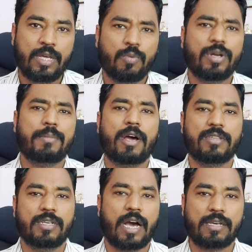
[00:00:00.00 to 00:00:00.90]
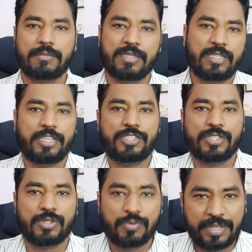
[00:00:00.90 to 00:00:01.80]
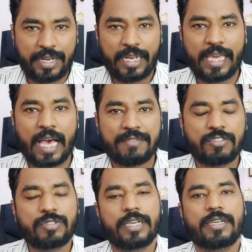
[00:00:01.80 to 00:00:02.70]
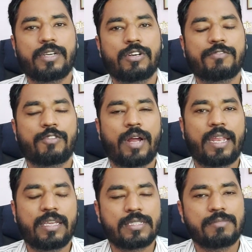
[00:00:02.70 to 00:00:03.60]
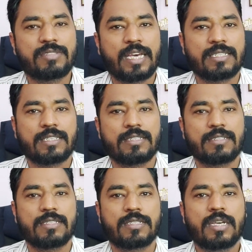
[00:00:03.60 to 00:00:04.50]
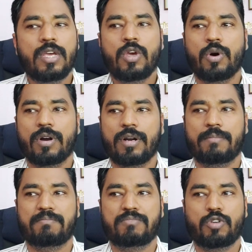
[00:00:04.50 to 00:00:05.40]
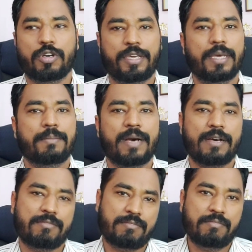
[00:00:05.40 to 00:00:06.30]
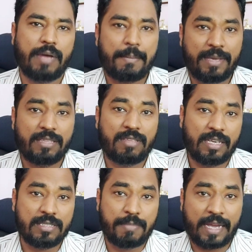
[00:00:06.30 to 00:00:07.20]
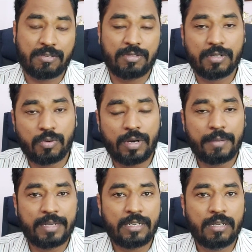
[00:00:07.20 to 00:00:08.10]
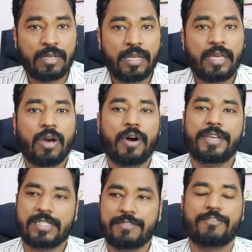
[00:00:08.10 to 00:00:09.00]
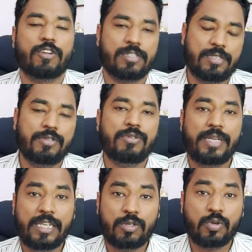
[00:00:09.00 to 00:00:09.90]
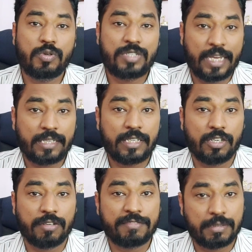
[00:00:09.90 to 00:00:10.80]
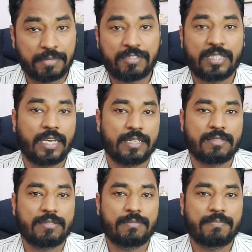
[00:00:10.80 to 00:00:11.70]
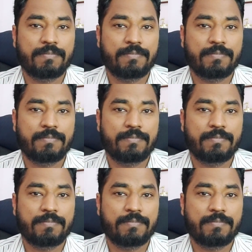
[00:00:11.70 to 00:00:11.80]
What about the documentation? Do we really have to take care of writing some test cases or talking about mapping things back to the requirement? Oh yes, of course, you need to take care of some of the things.